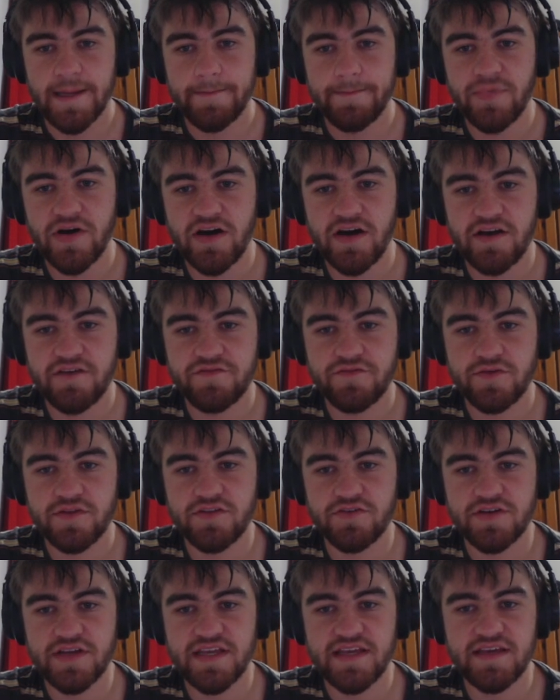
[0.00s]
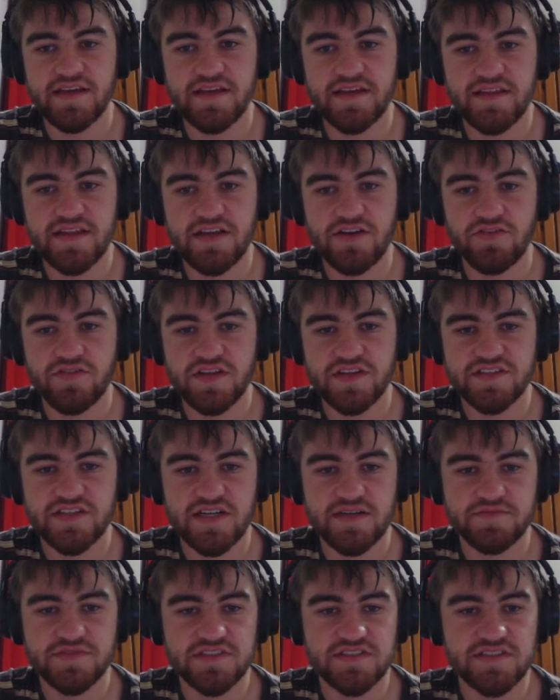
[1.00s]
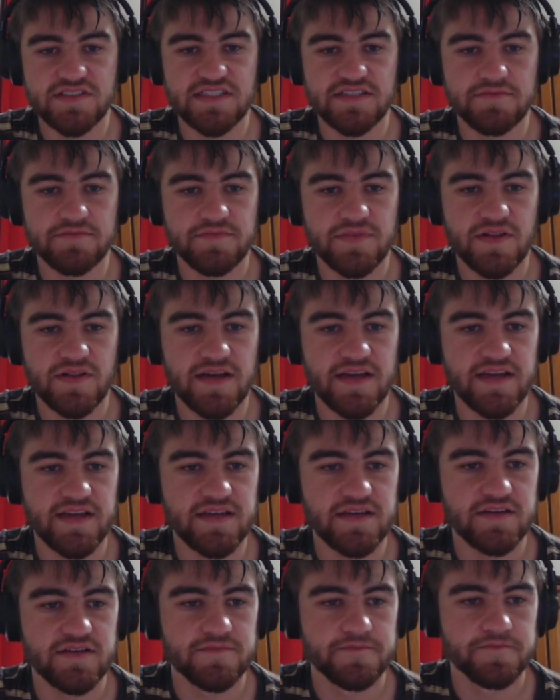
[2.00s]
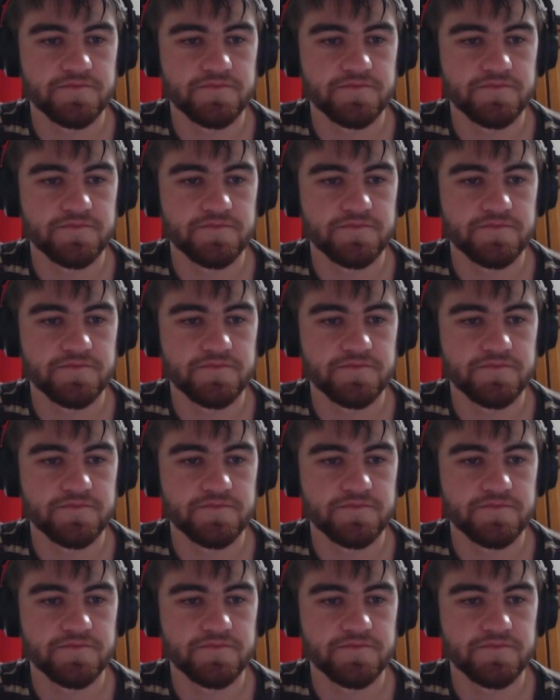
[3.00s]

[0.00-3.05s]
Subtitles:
But if we look here, the only times he didn't play,